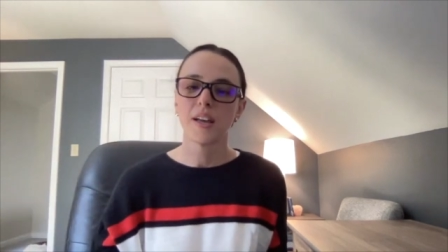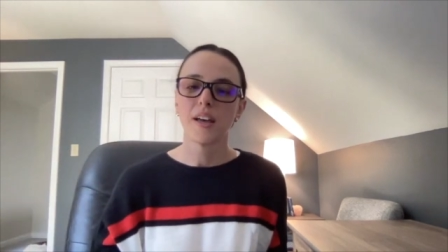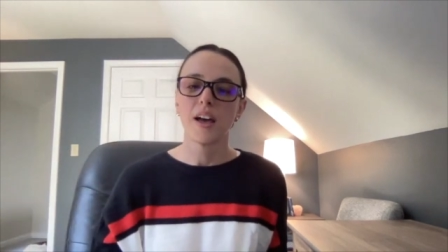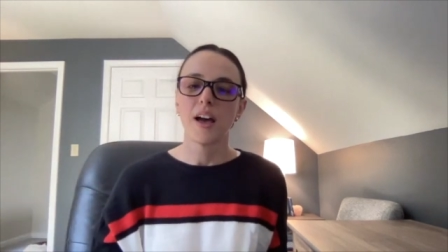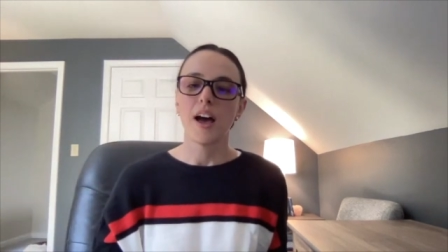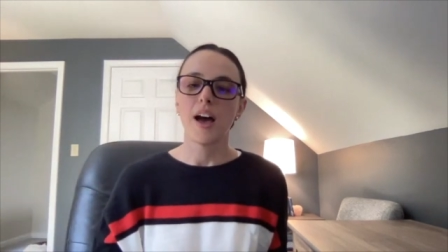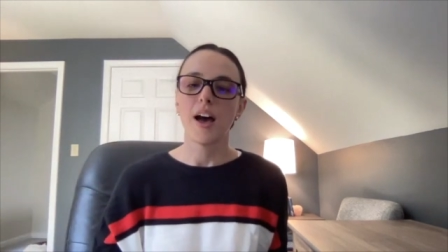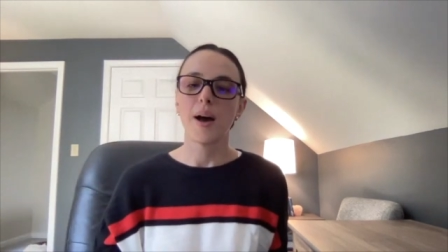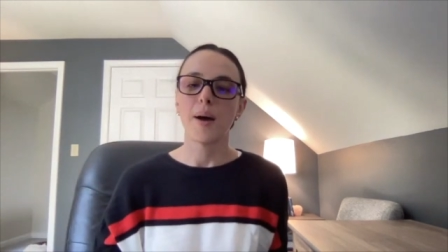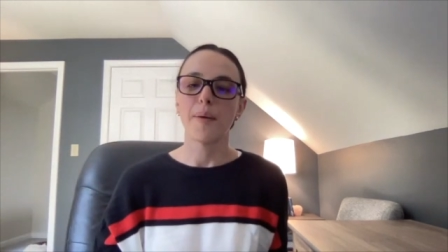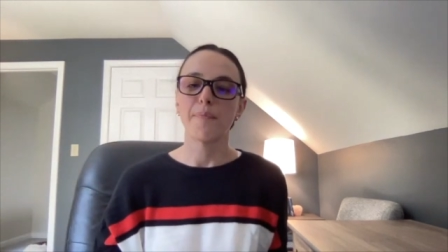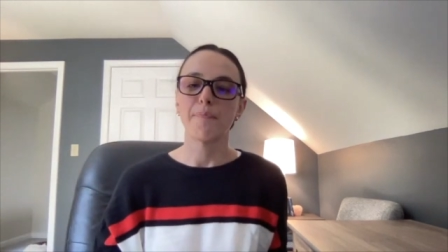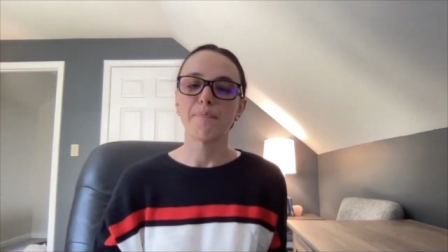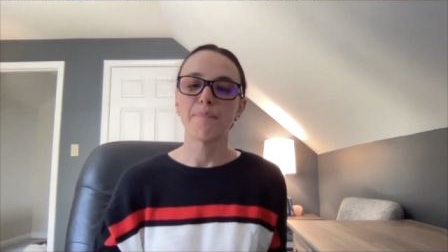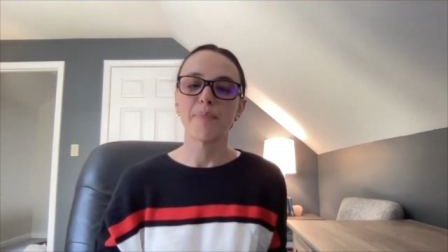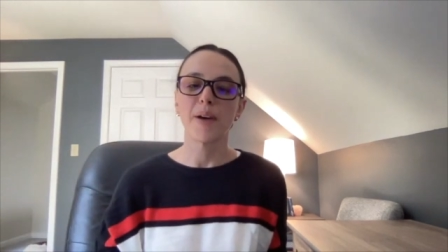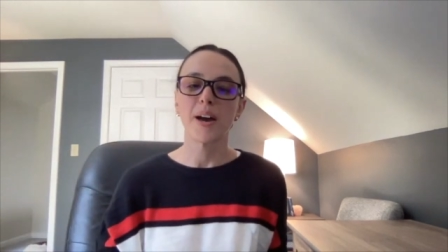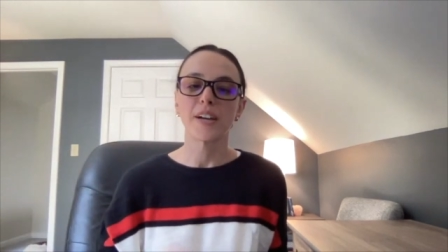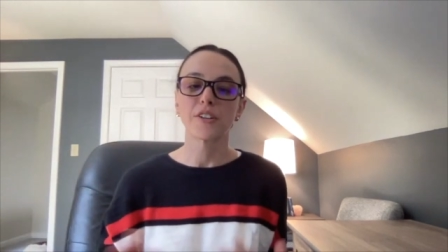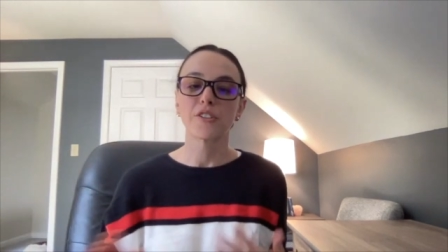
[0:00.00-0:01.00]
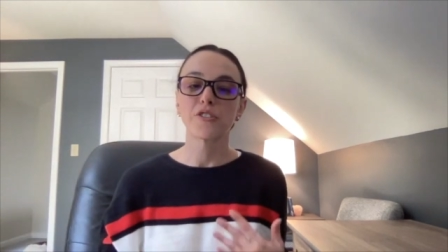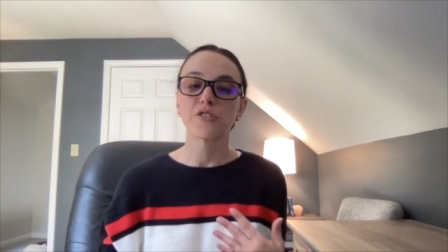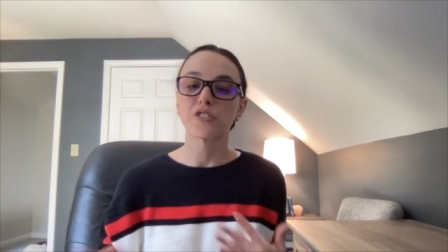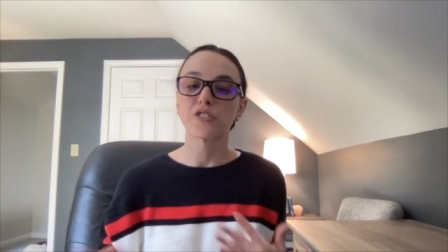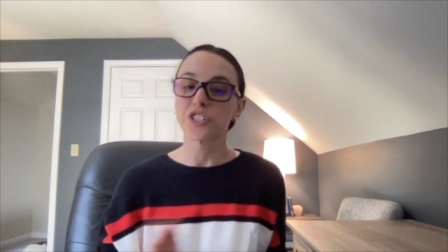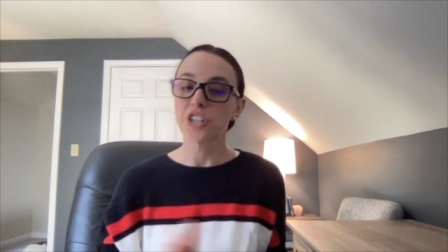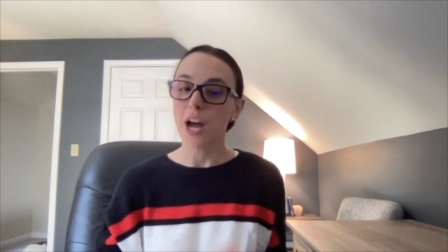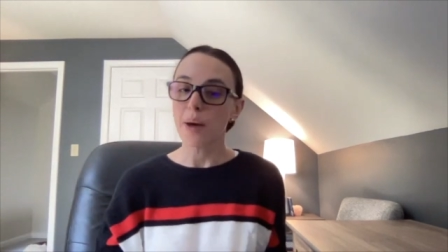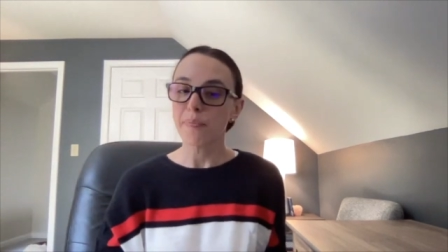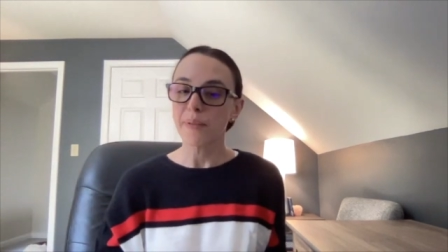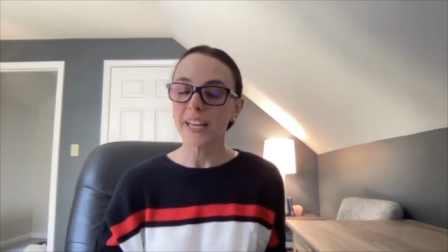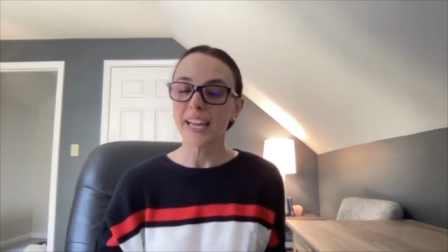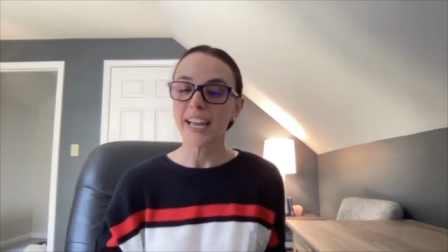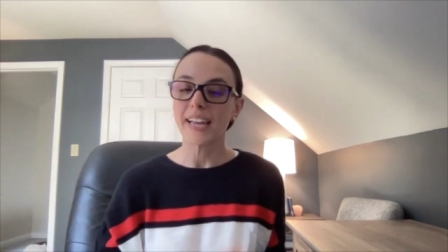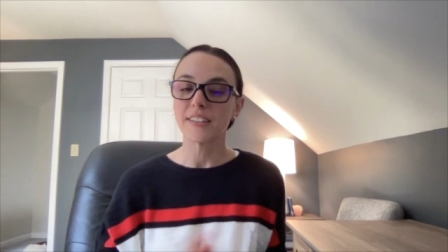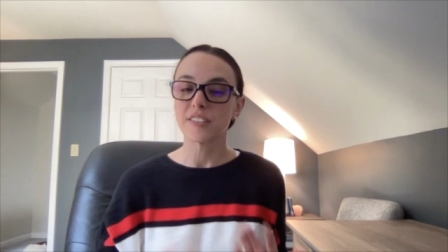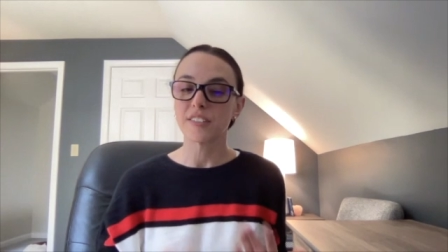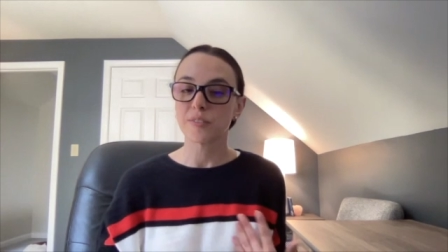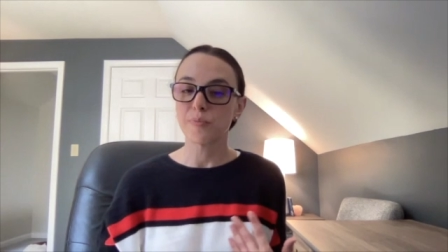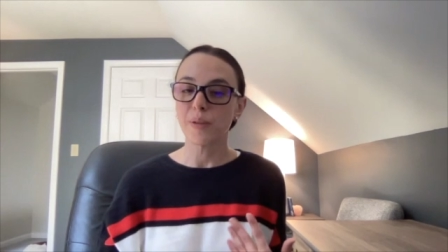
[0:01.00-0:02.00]
But Google Shopping
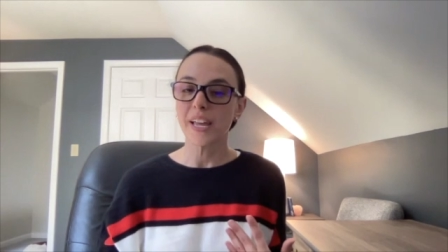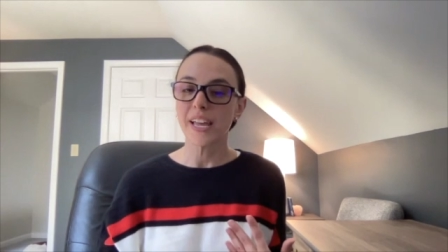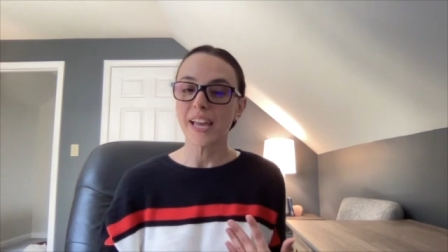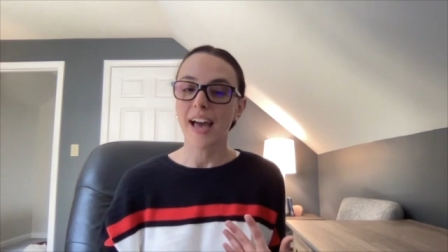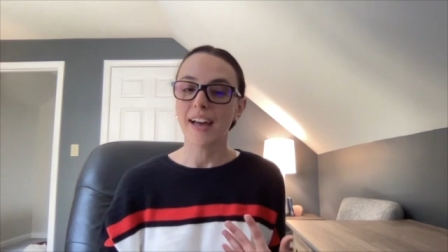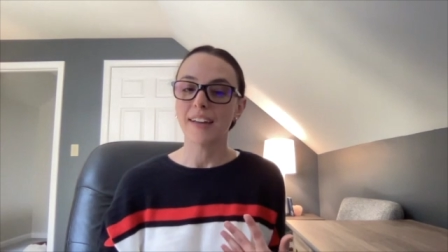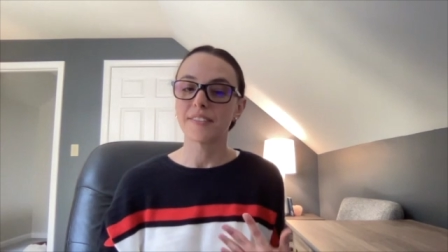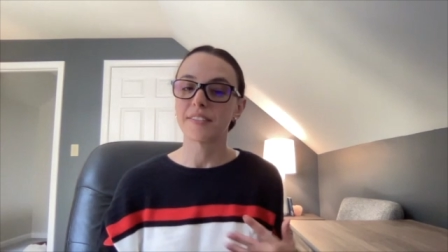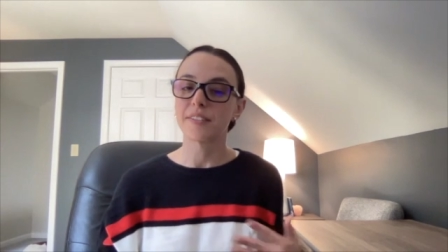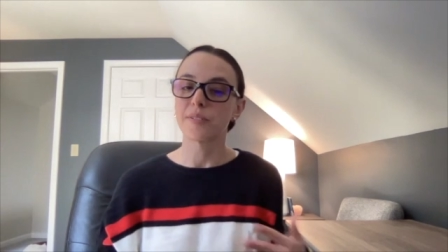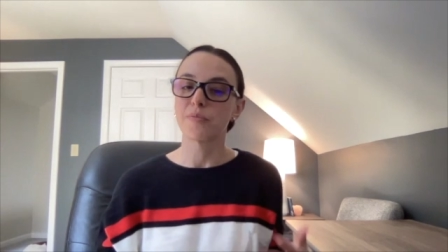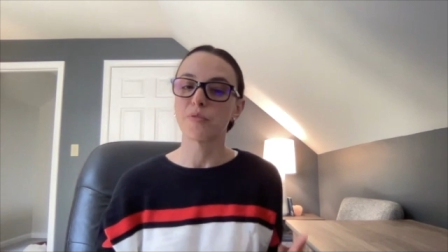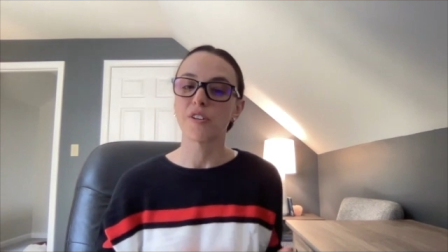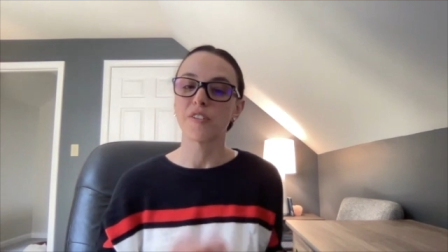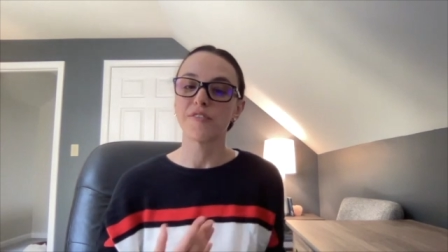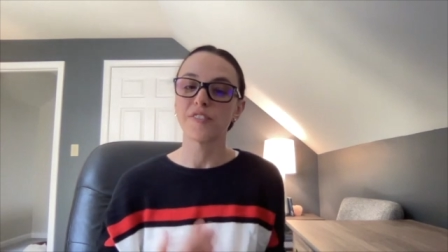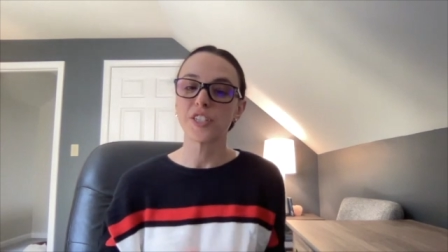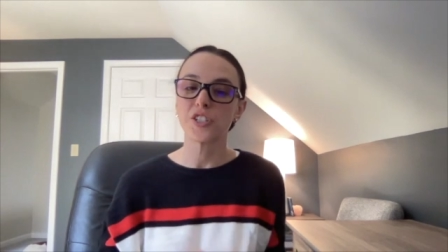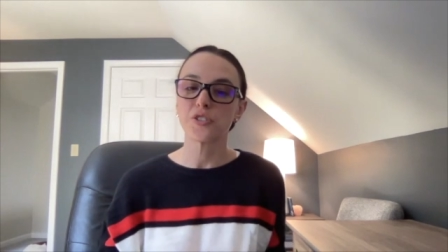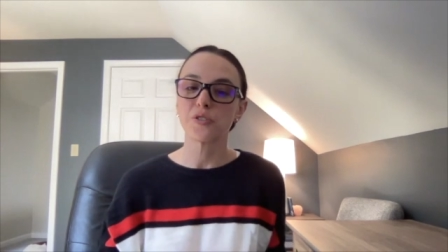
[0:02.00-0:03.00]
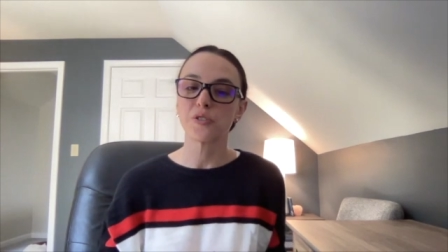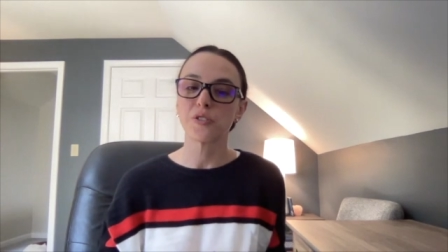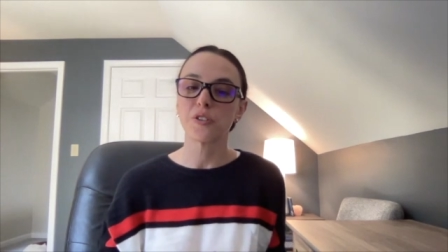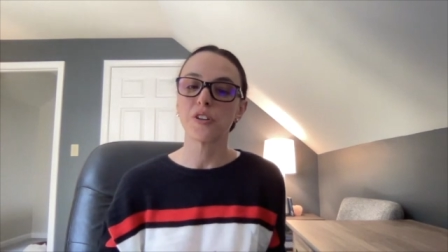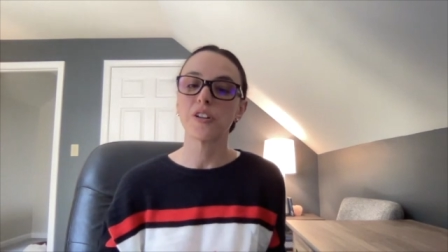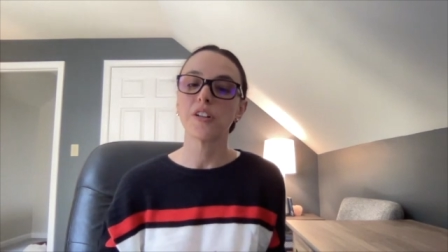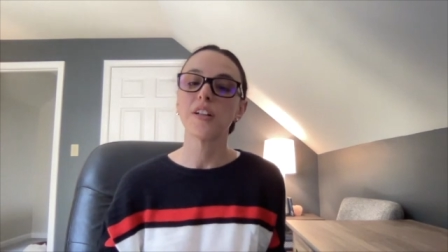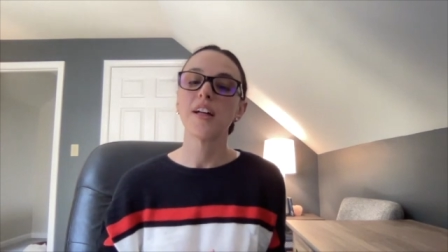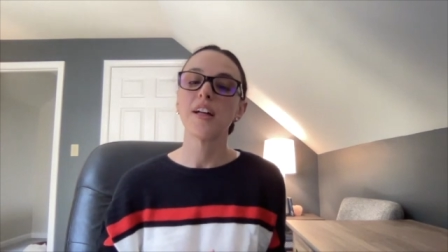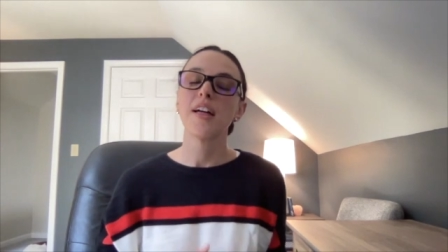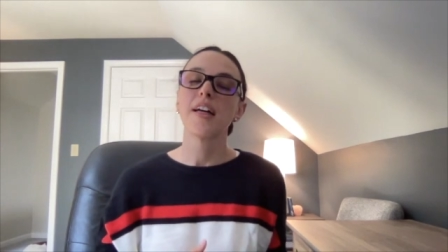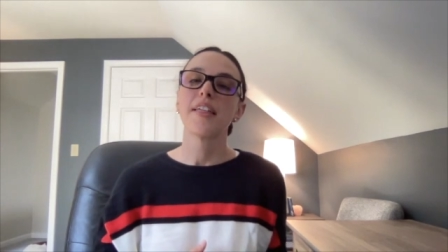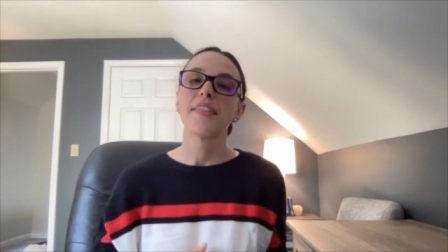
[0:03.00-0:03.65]
and display ads are more visual.